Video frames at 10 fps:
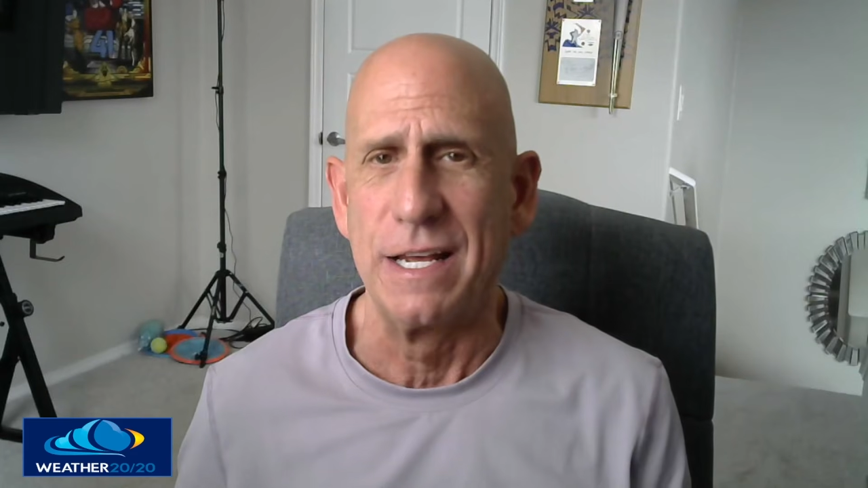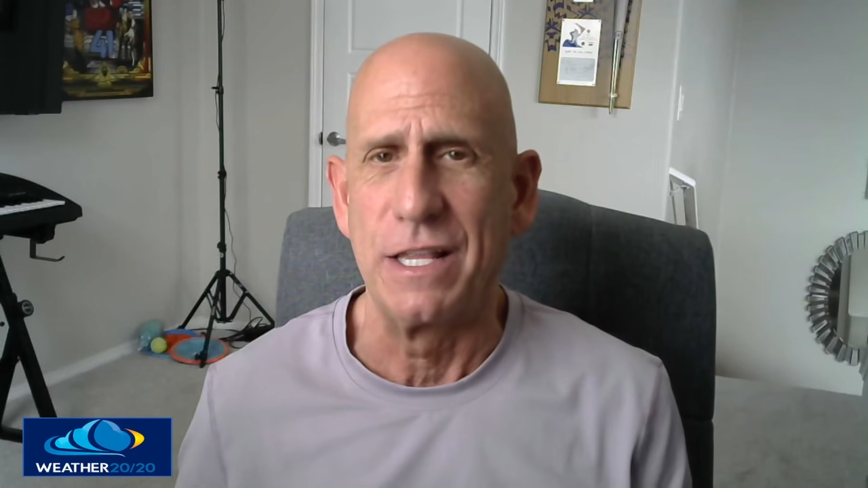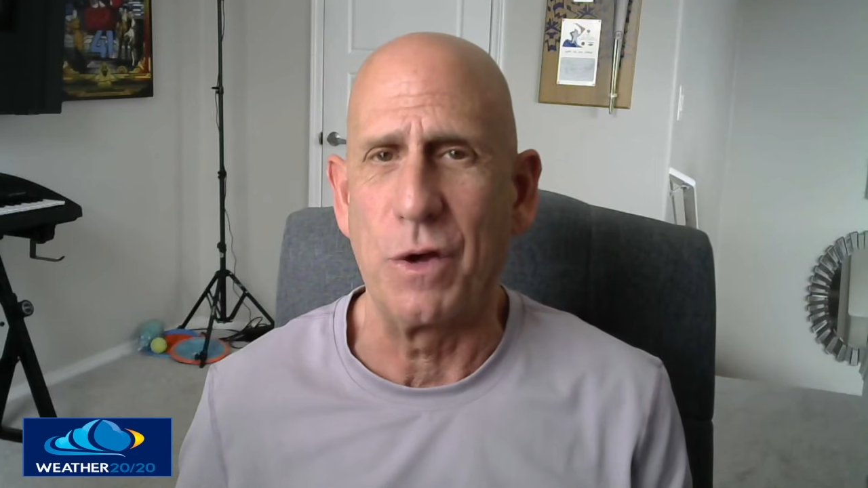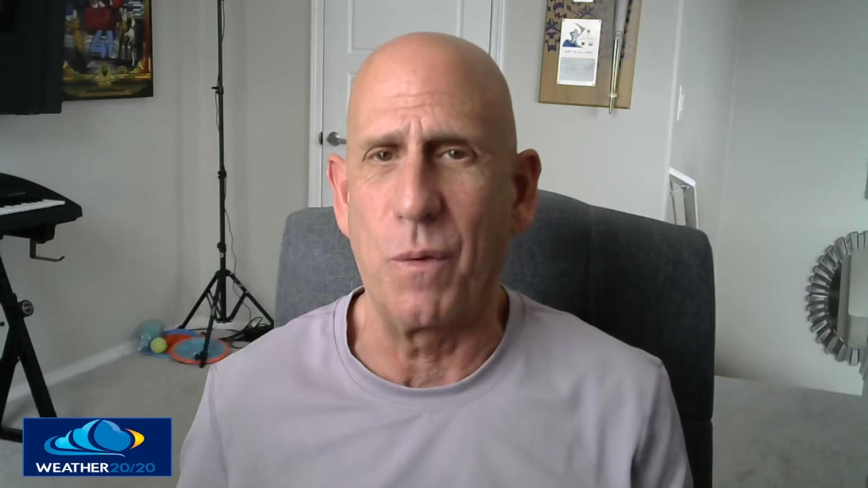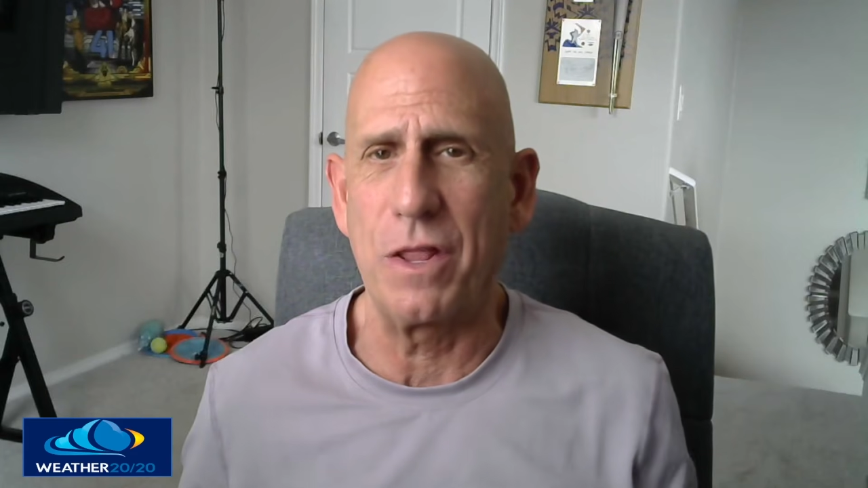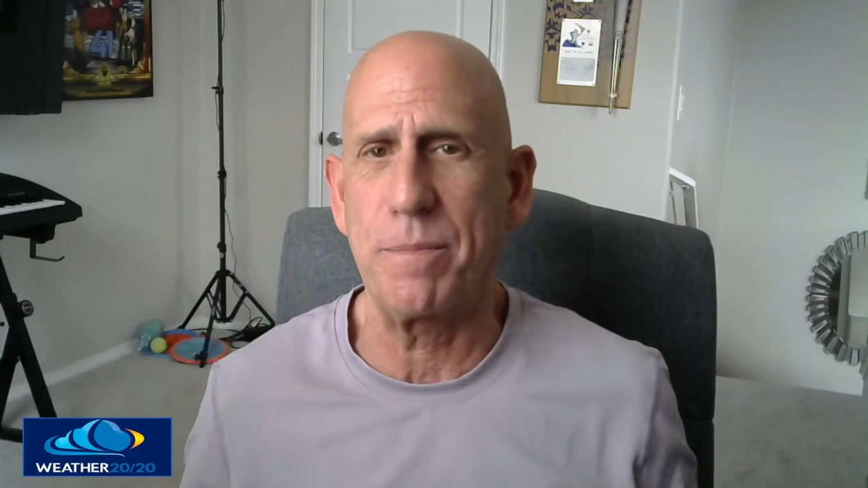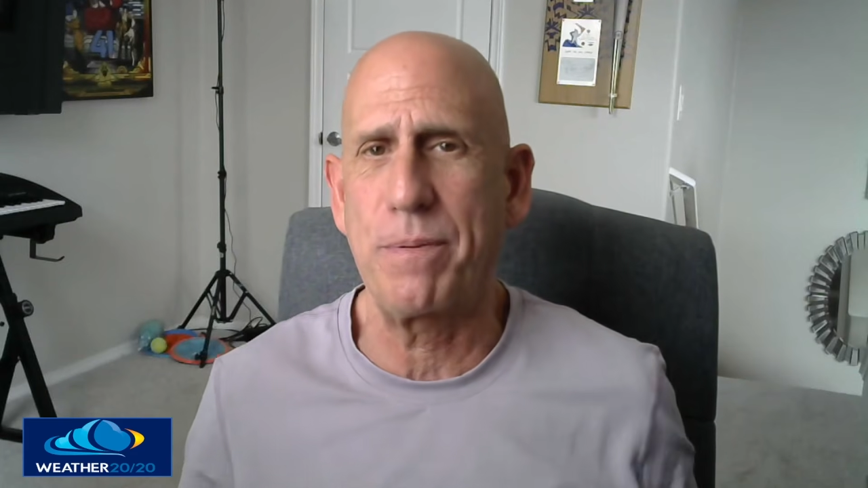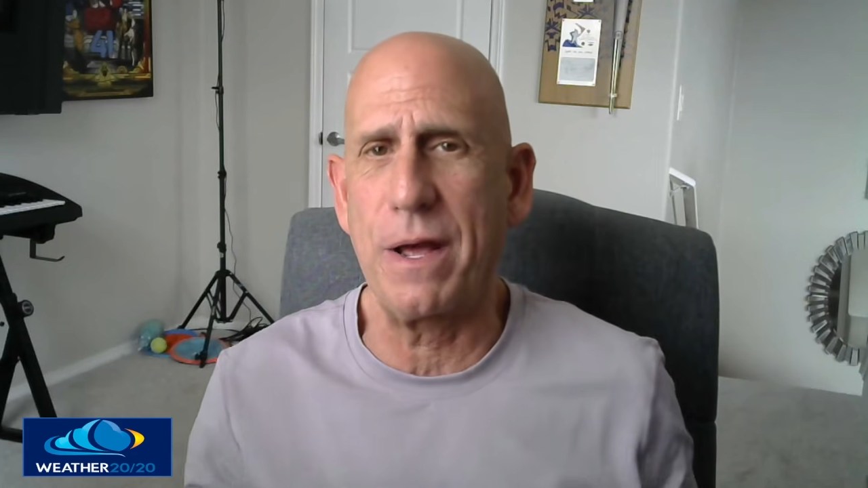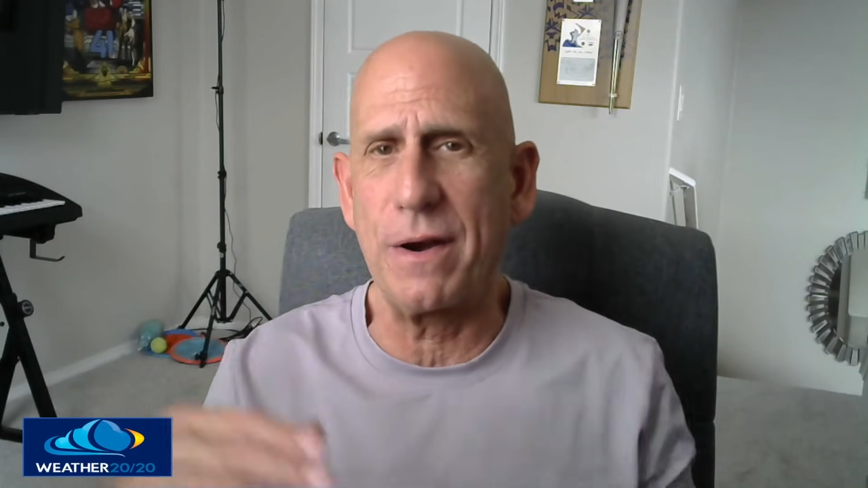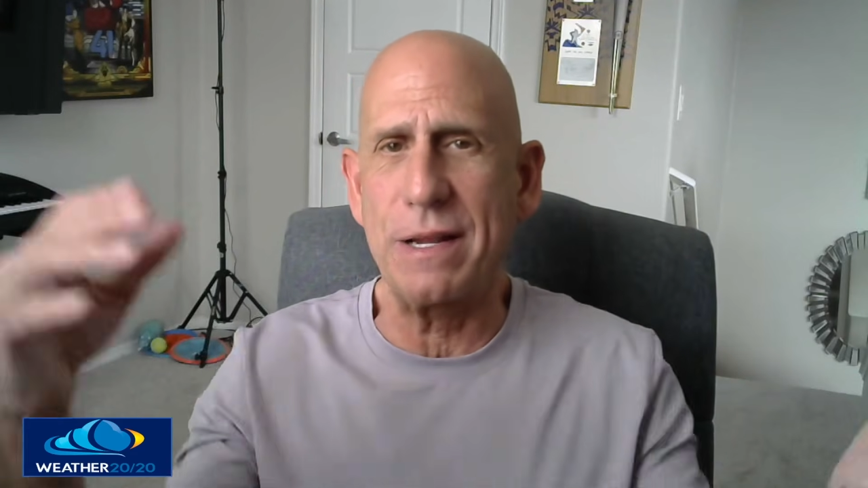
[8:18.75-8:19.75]
The weather
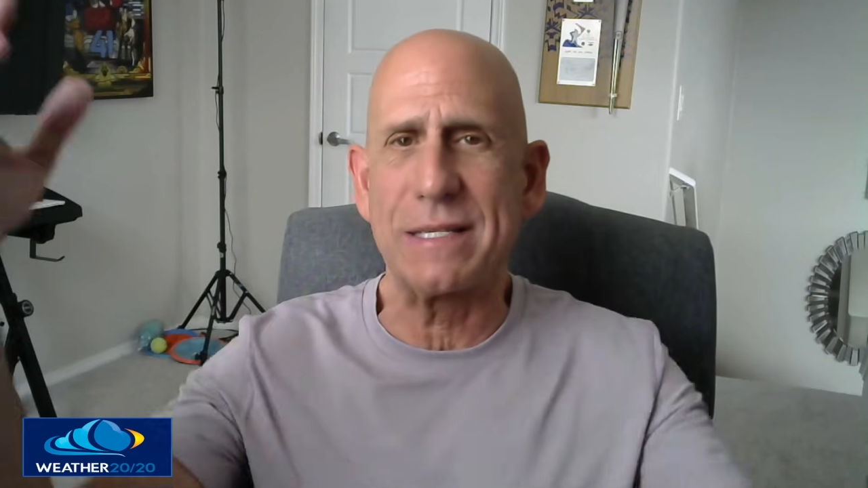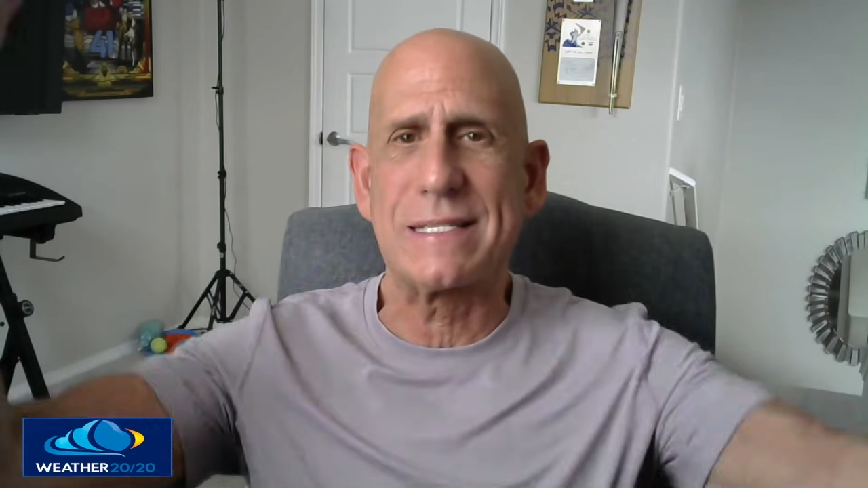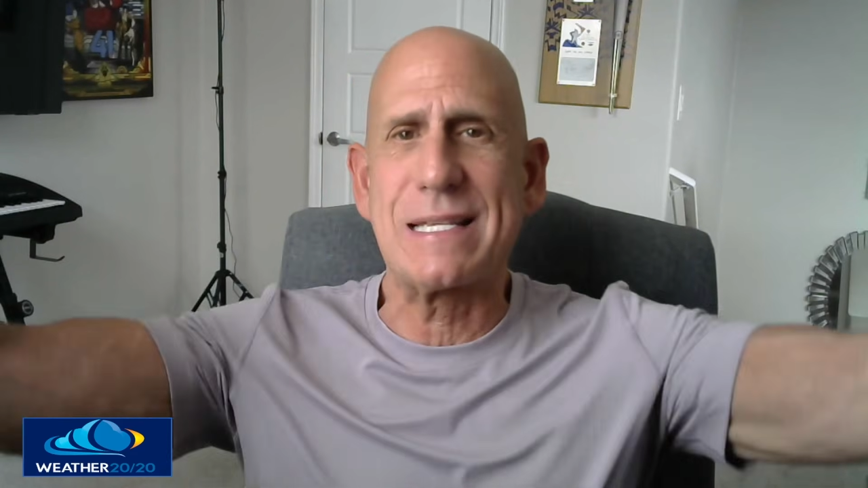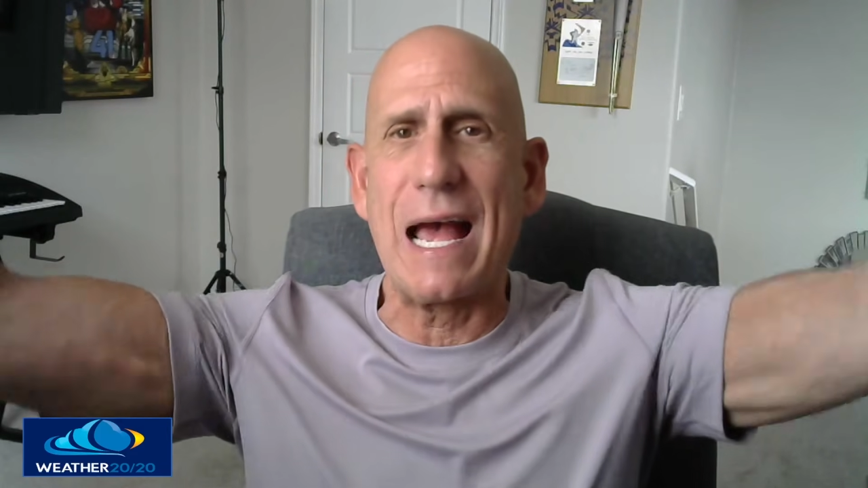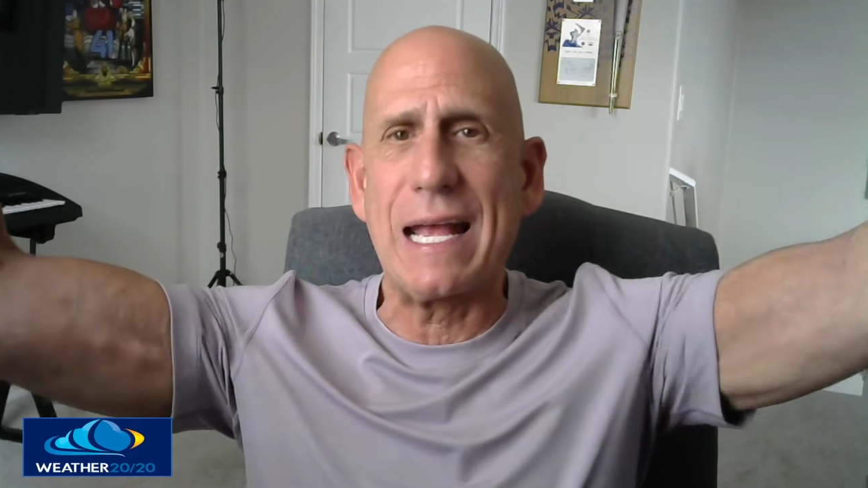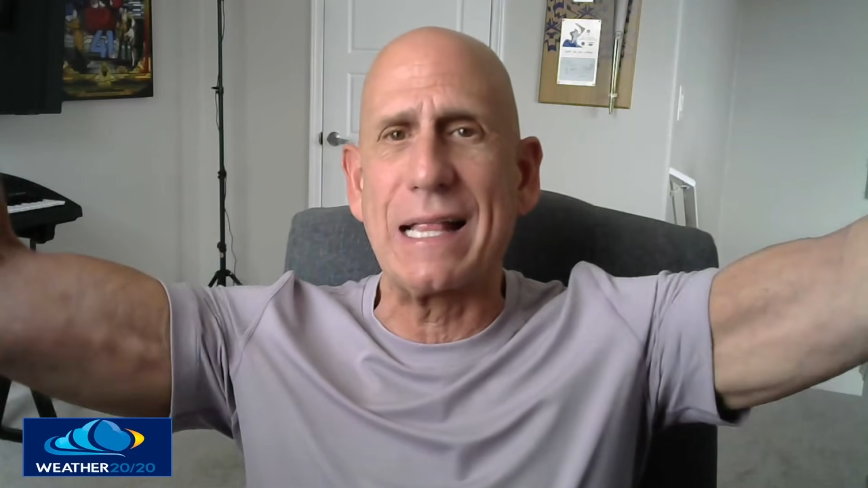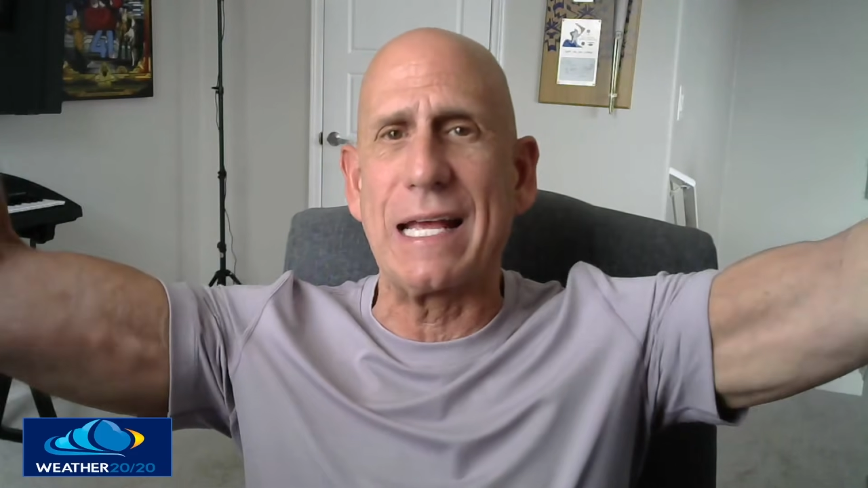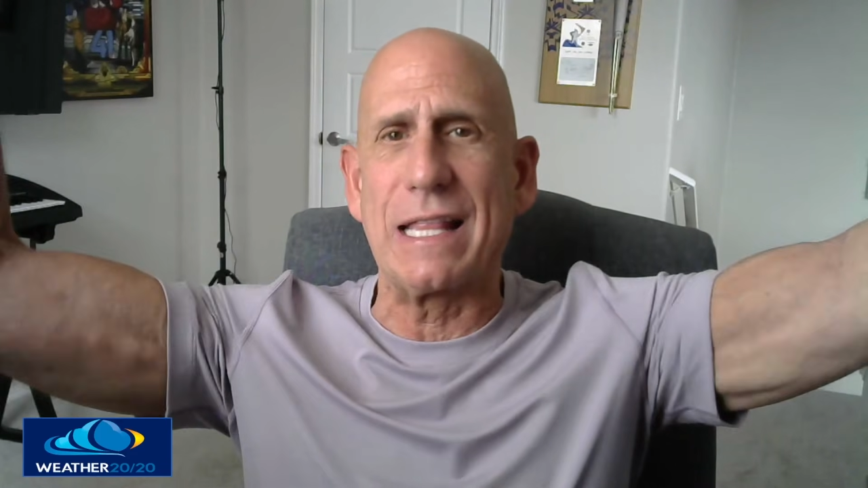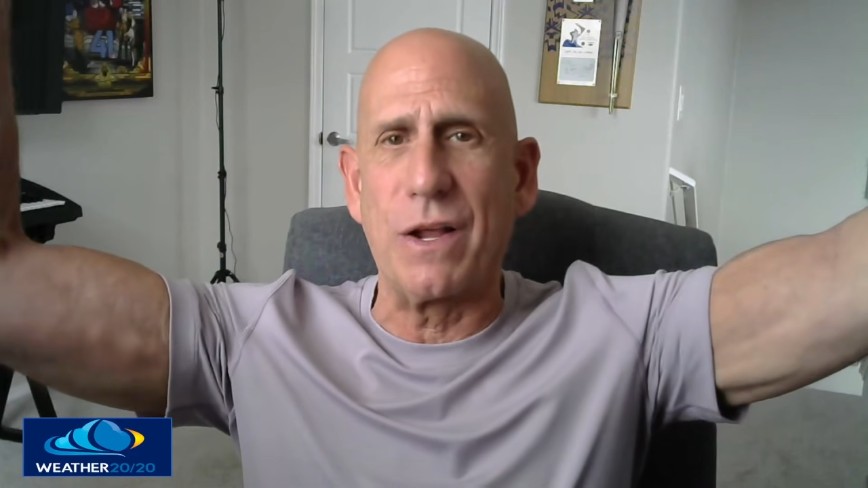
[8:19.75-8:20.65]
pattern is cycling.